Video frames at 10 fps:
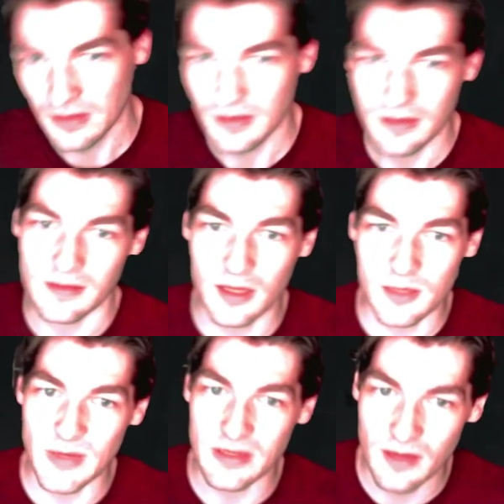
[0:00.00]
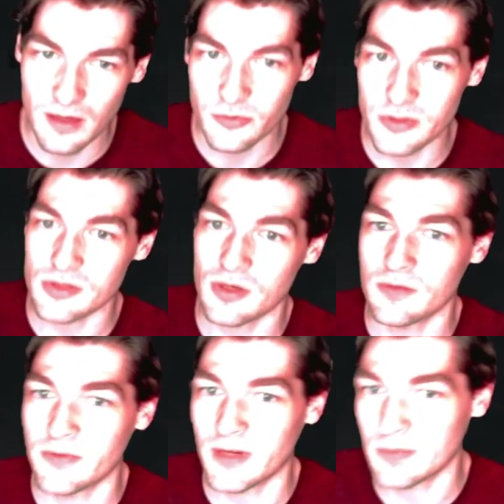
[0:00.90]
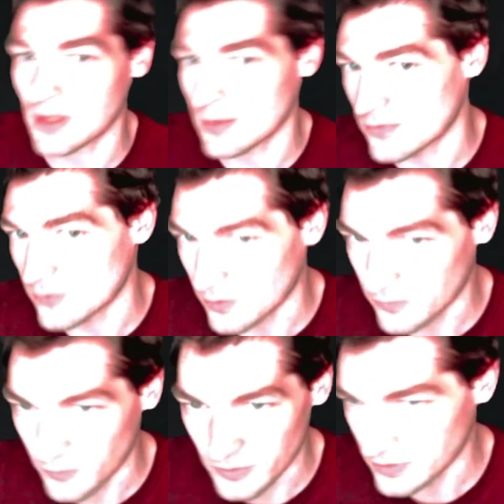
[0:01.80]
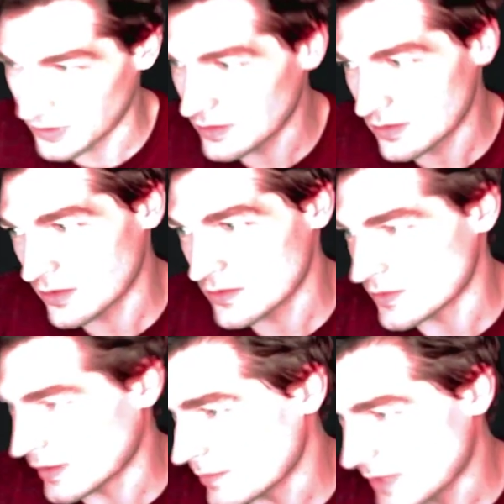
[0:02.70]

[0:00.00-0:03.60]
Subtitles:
Then I can make a non-creature artifact become a 4/4 until end of turn. So I can make